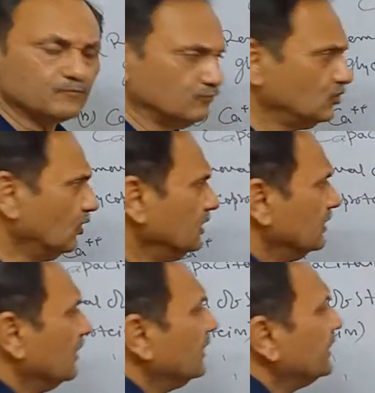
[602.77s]

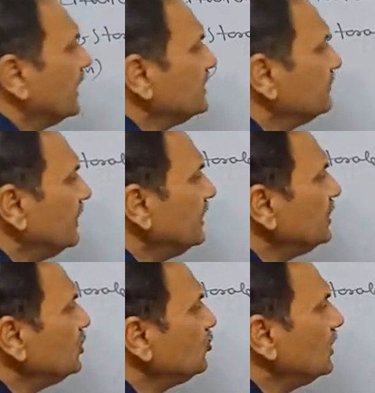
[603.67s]
because it has mainly
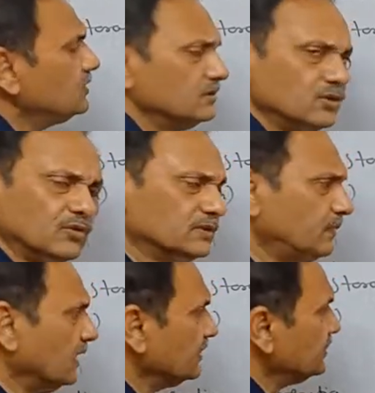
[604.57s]
nucleus
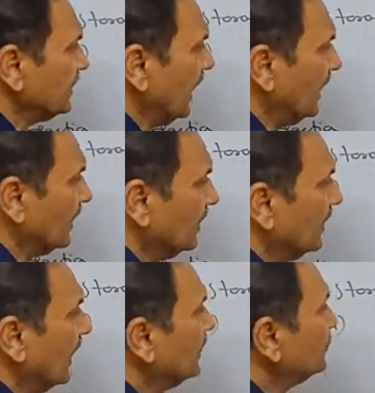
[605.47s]
part, it is N,
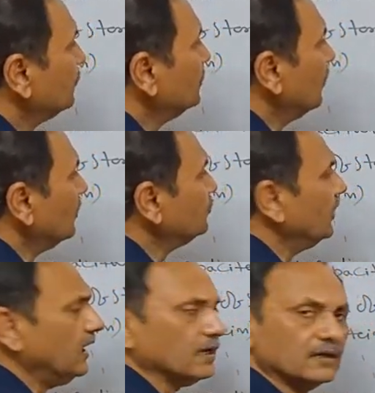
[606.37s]
and this one is also
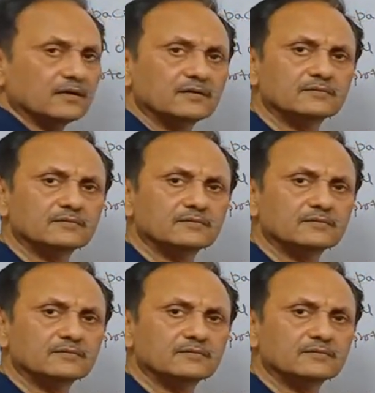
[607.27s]
N.